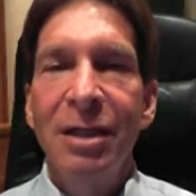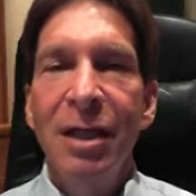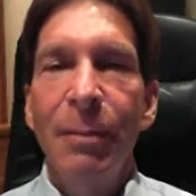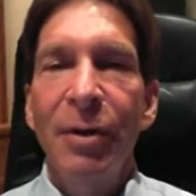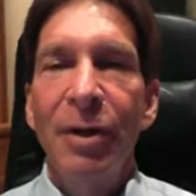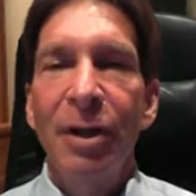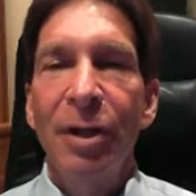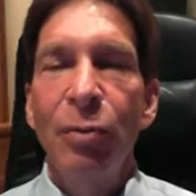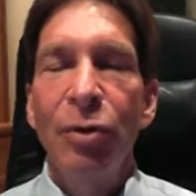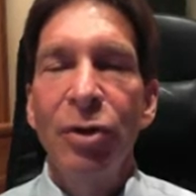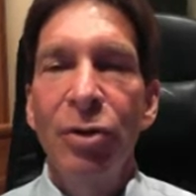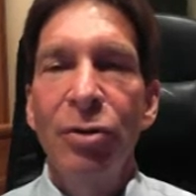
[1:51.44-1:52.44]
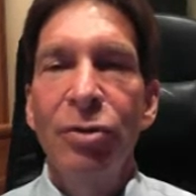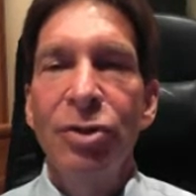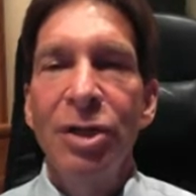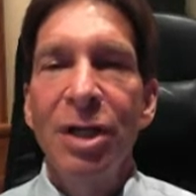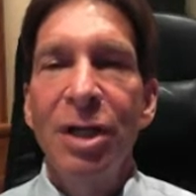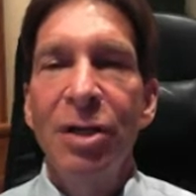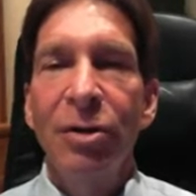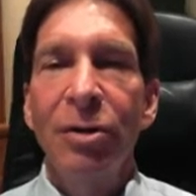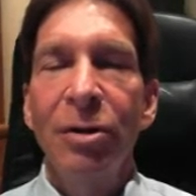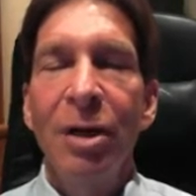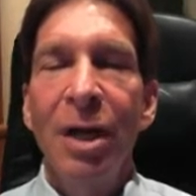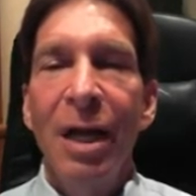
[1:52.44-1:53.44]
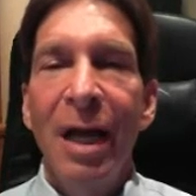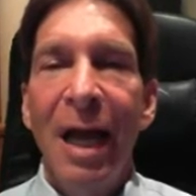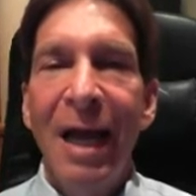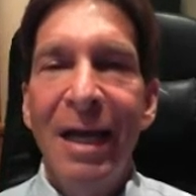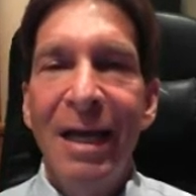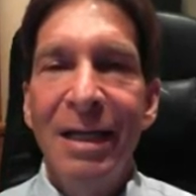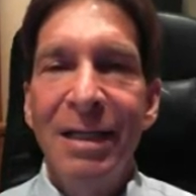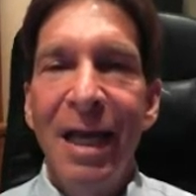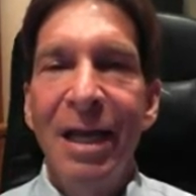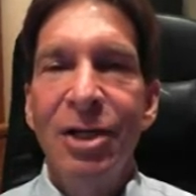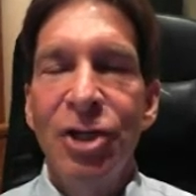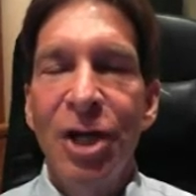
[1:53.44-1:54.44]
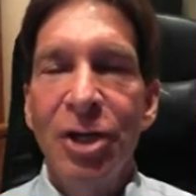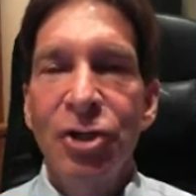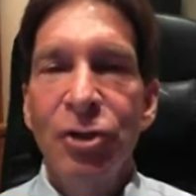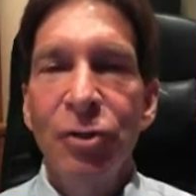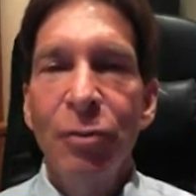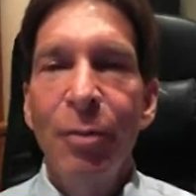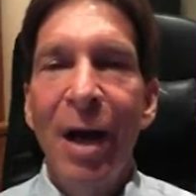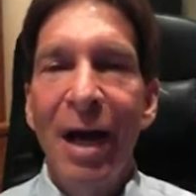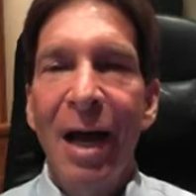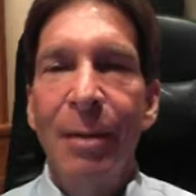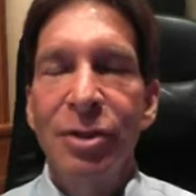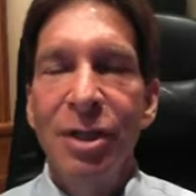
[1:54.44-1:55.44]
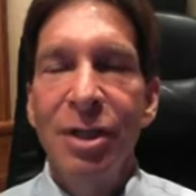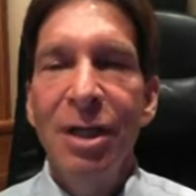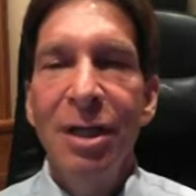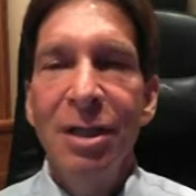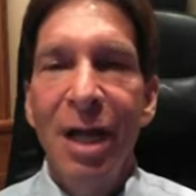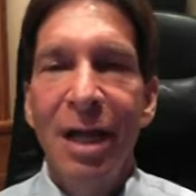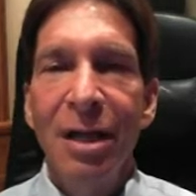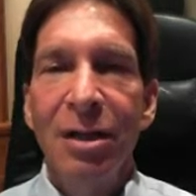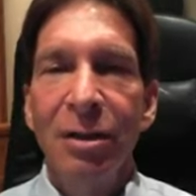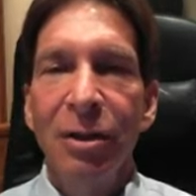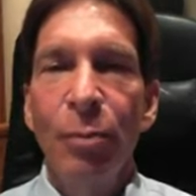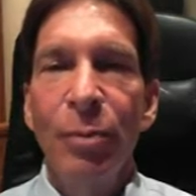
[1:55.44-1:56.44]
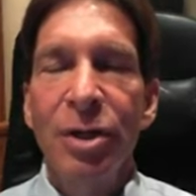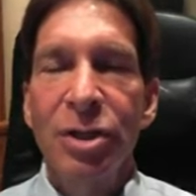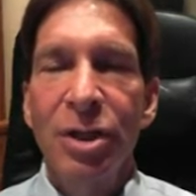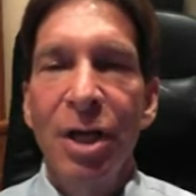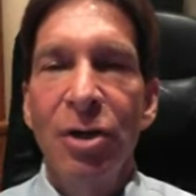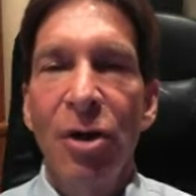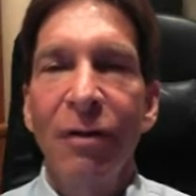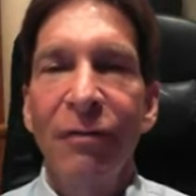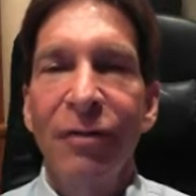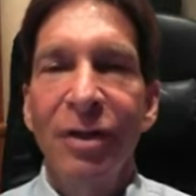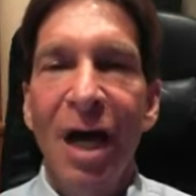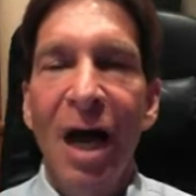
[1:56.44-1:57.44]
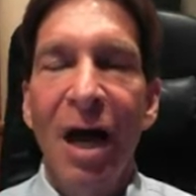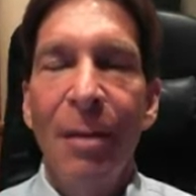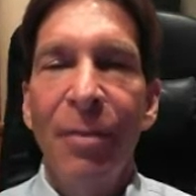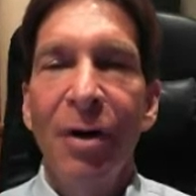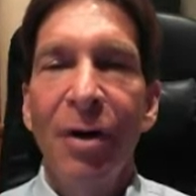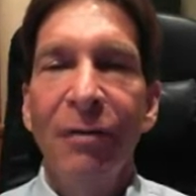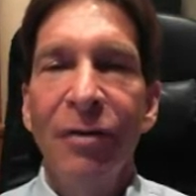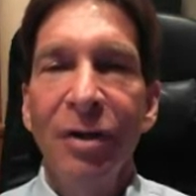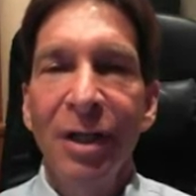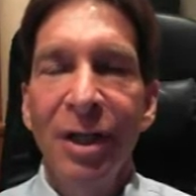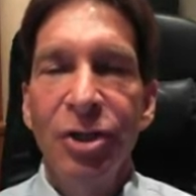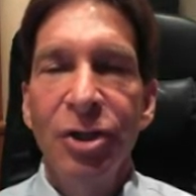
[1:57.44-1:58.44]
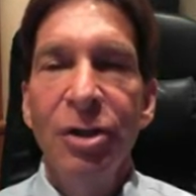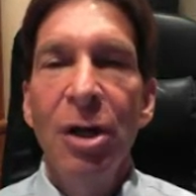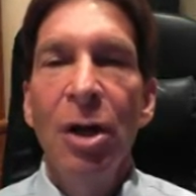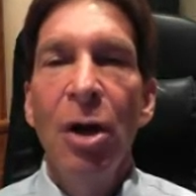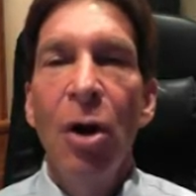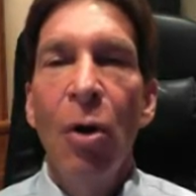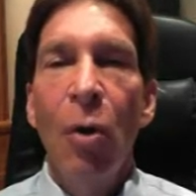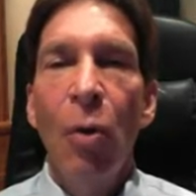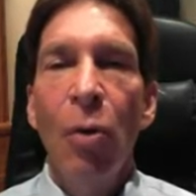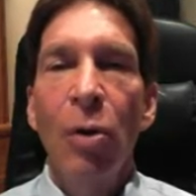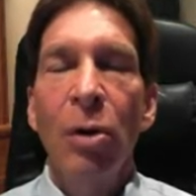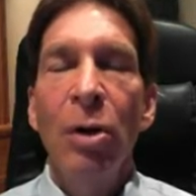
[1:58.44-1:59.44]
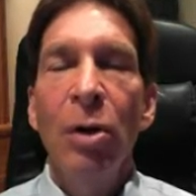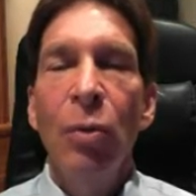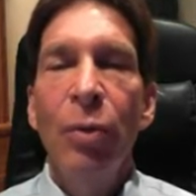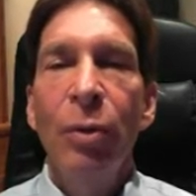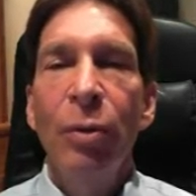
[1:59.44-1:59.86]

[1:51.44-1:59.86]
and typically we'll use either a tangential biopsy, taking a little bit of skin off the top of the lesion, or